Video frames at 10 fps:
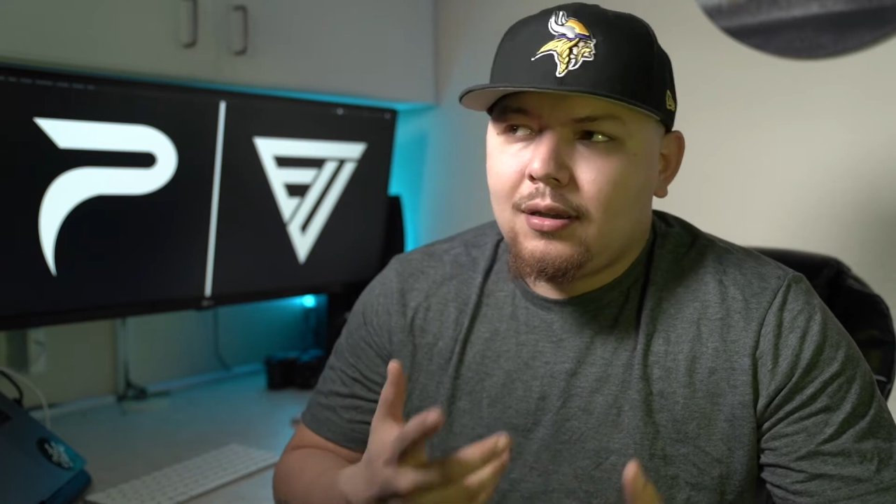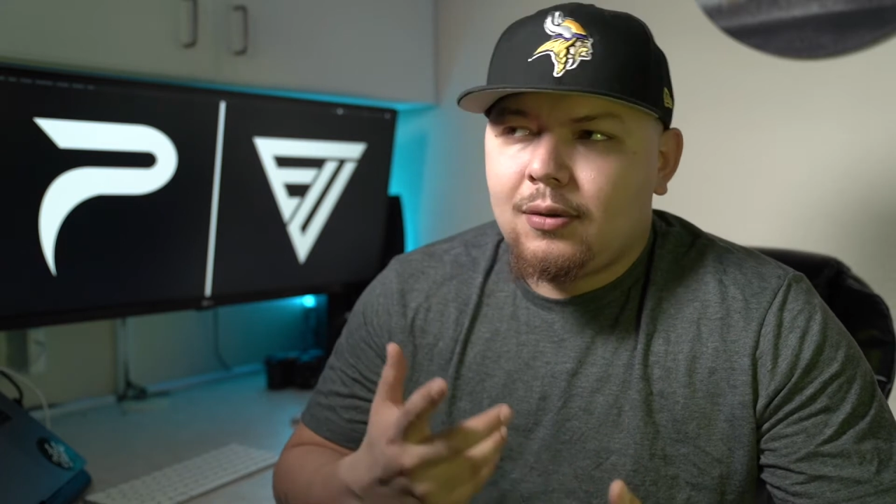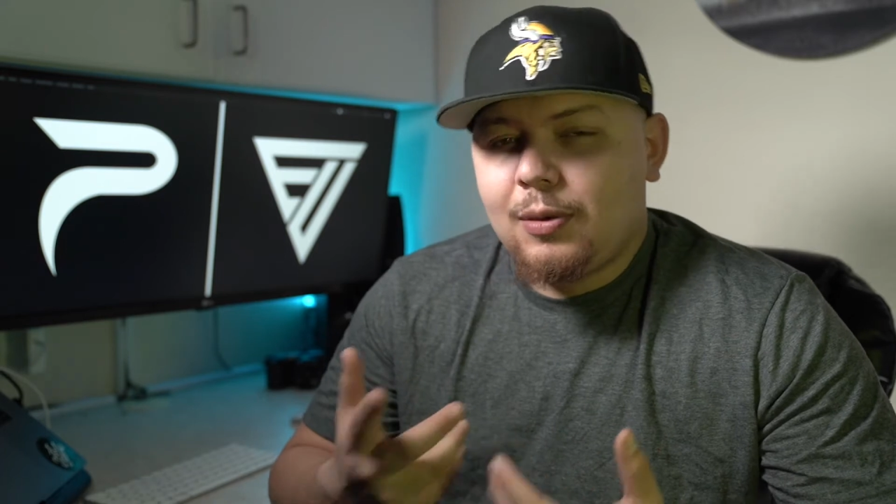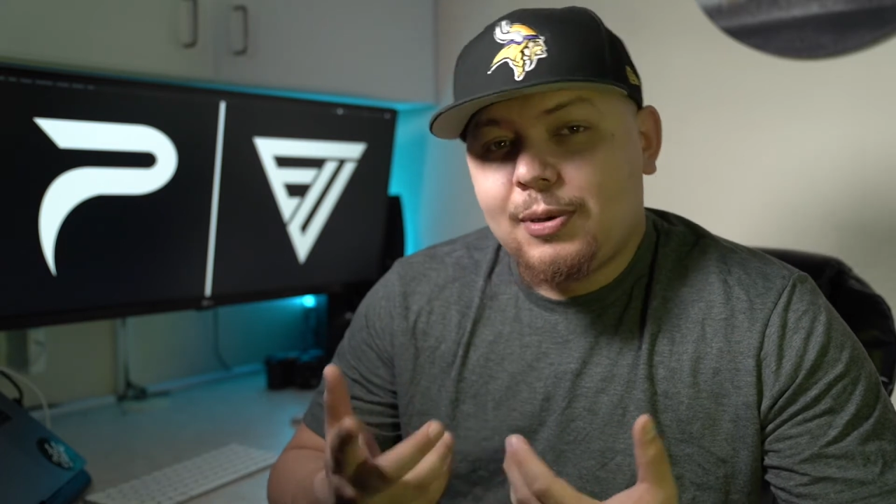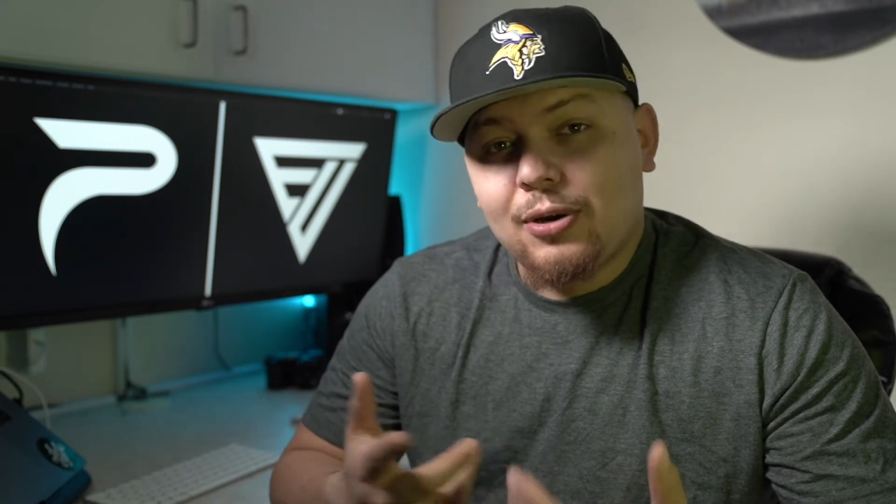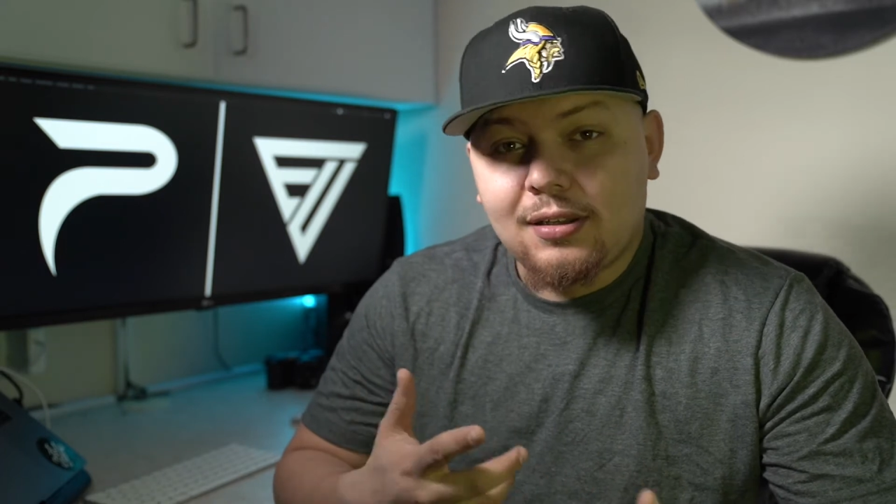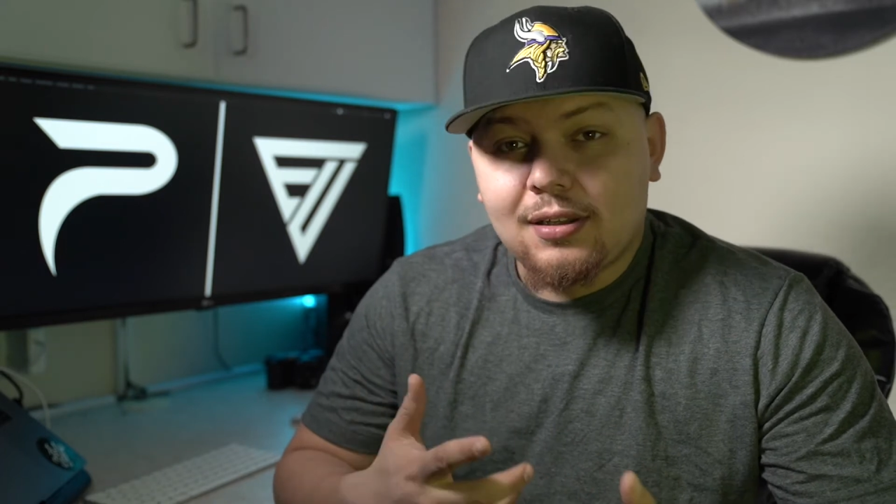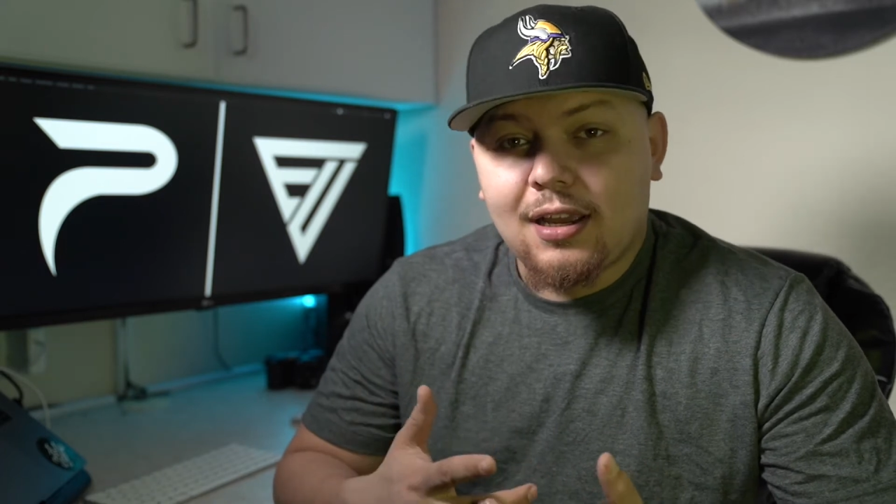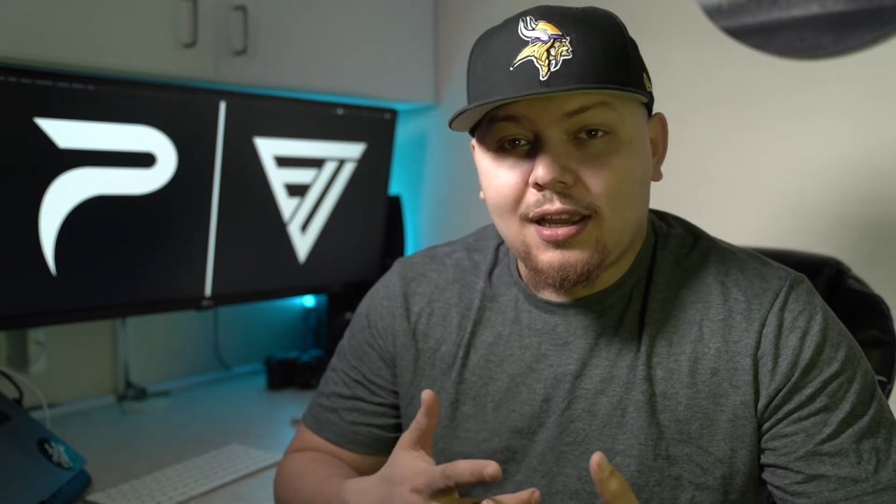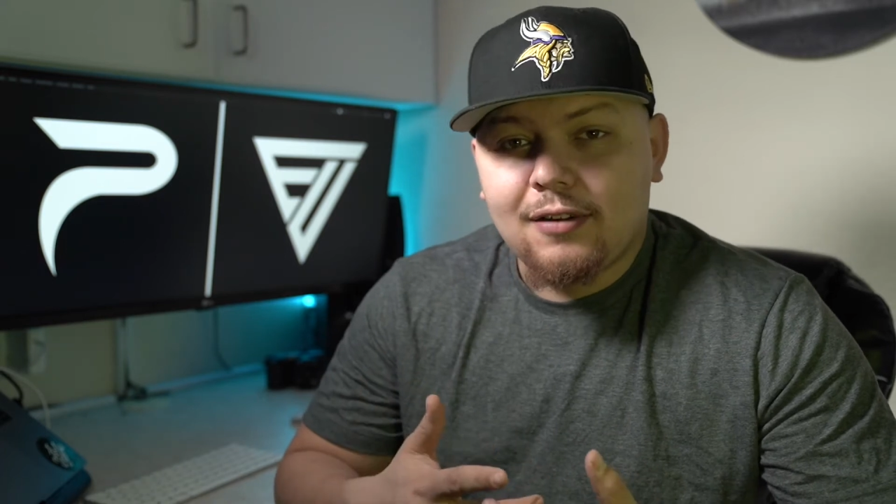Would it be great to
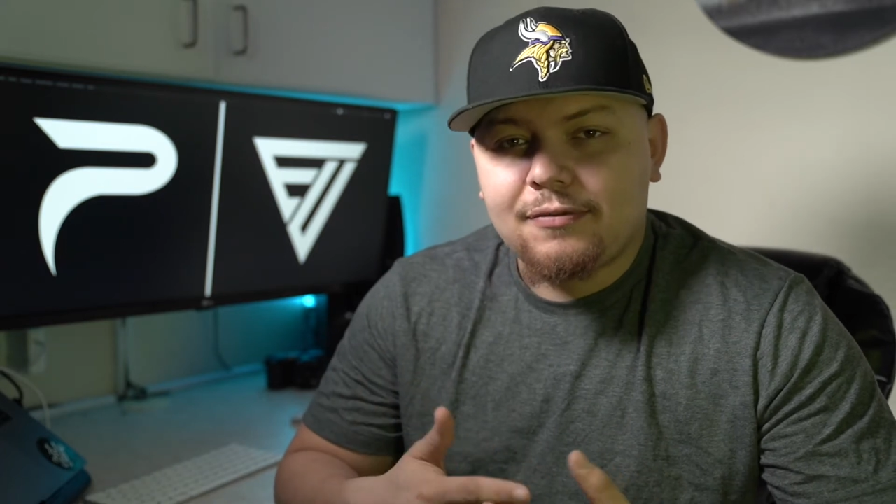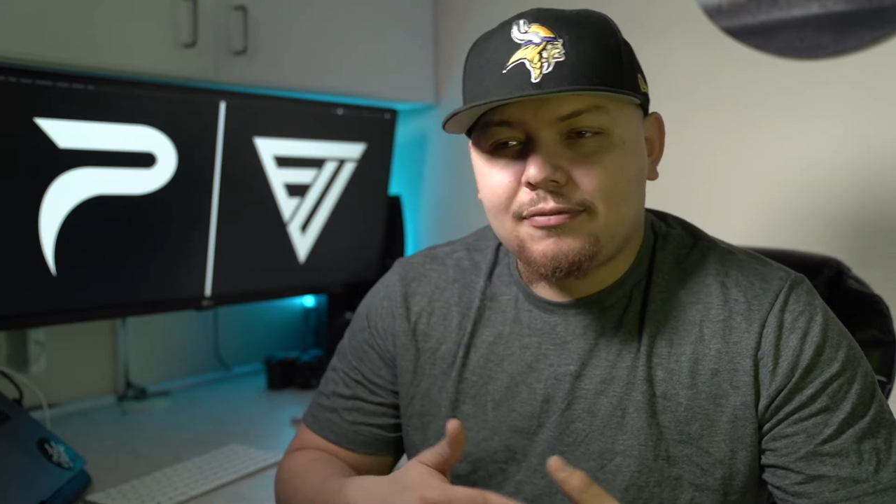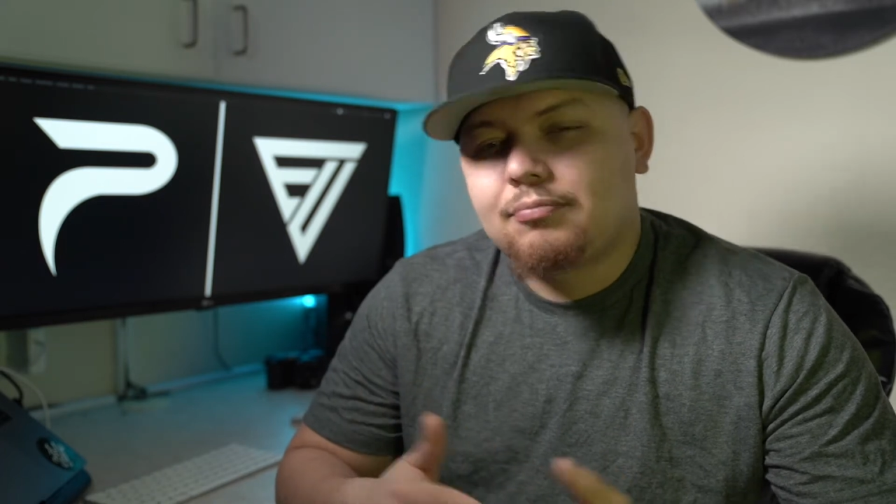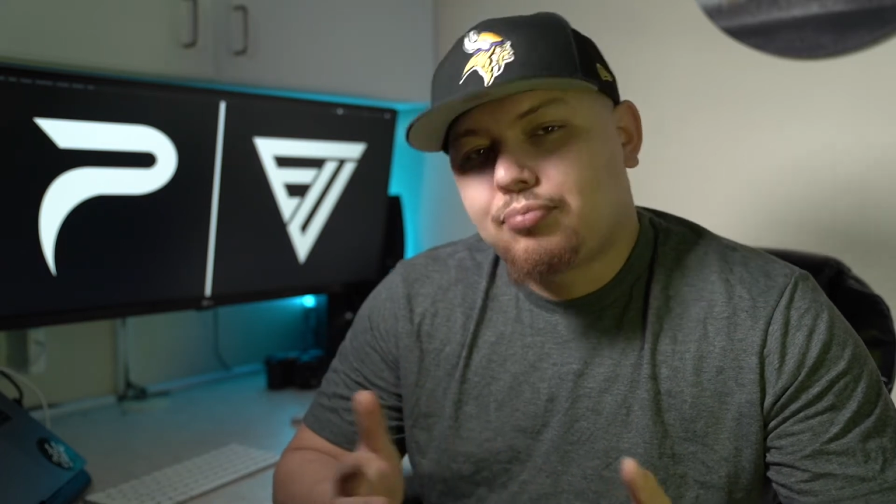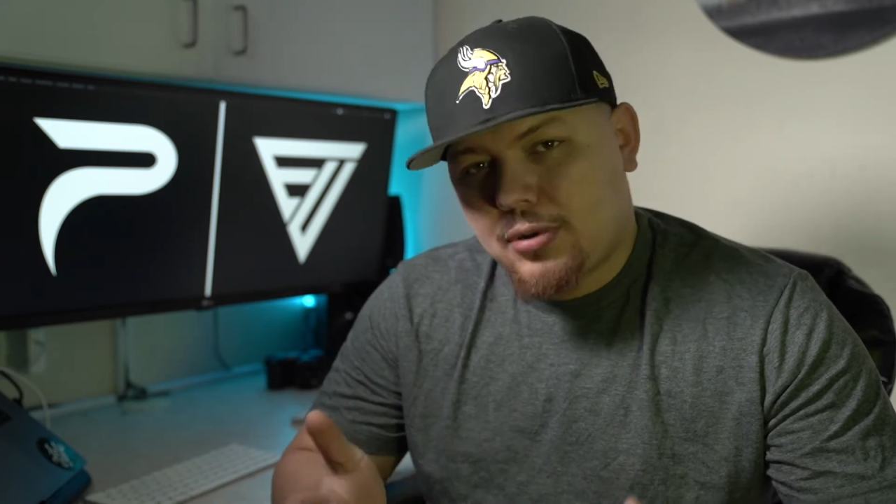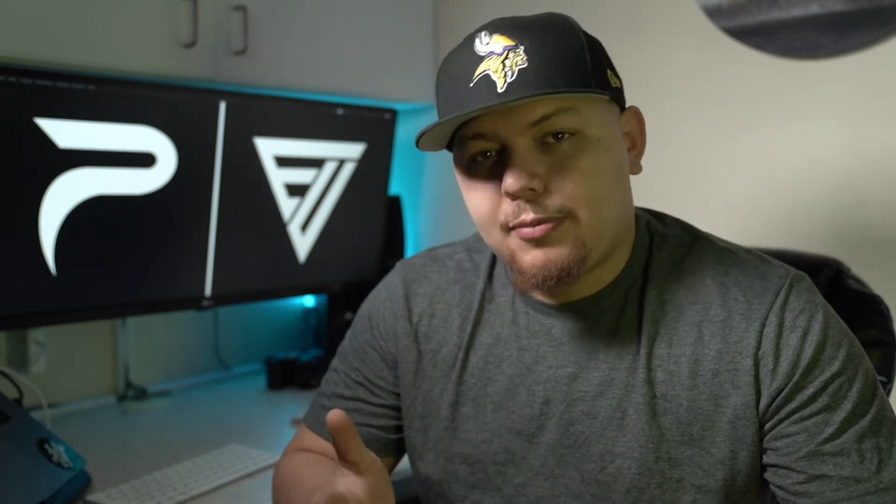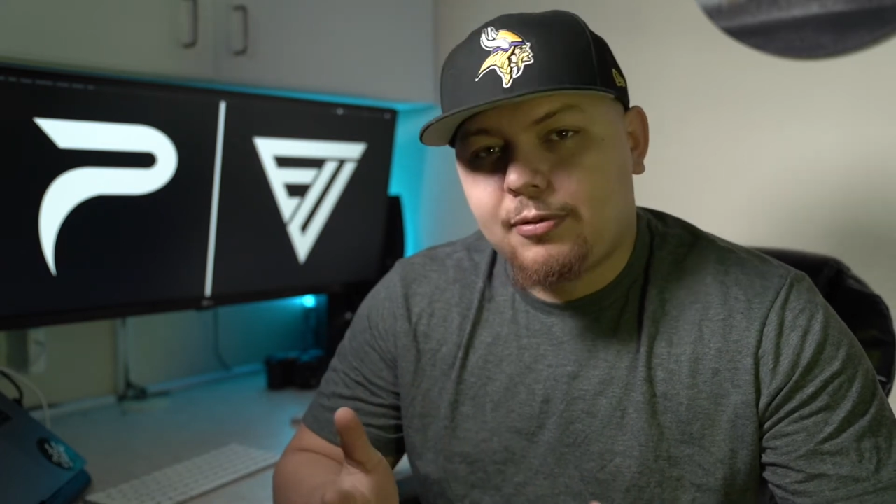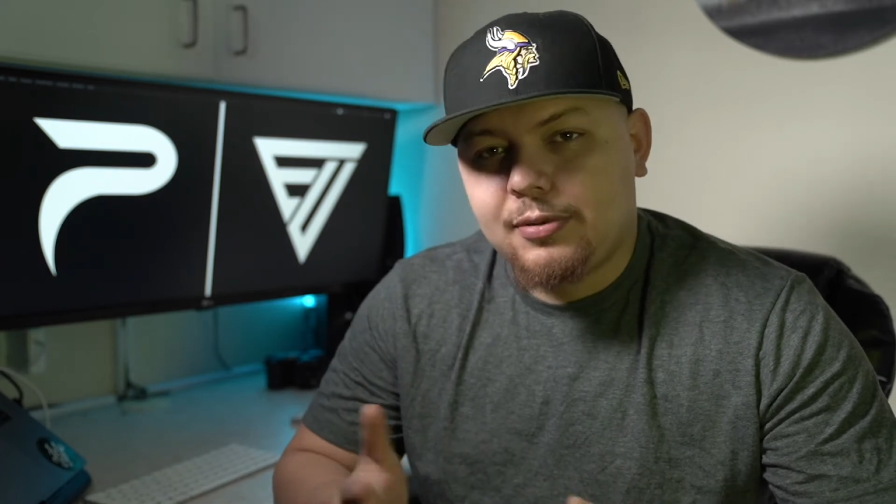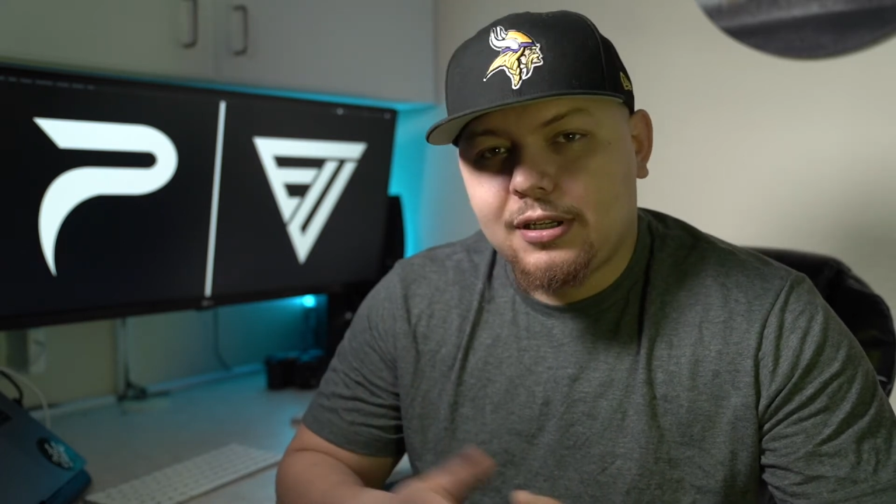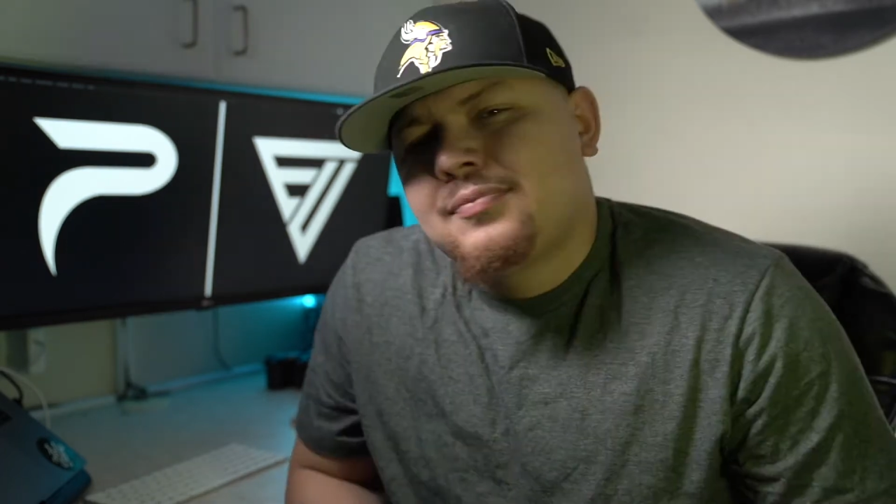have? Probably.